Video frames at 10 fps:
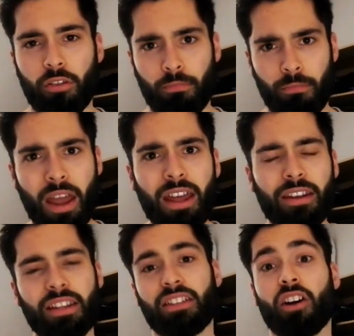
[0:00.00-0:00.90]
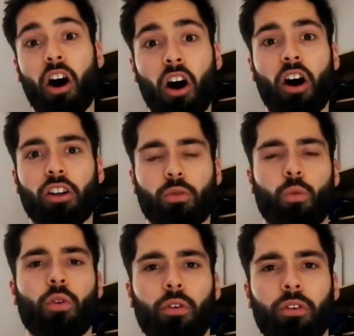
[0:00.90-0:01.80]
Men did the
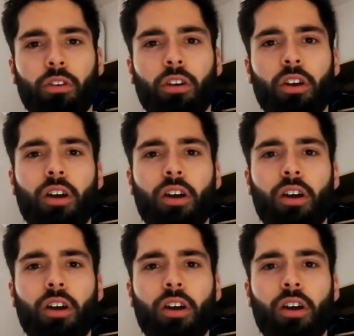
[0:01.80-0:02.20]
hard work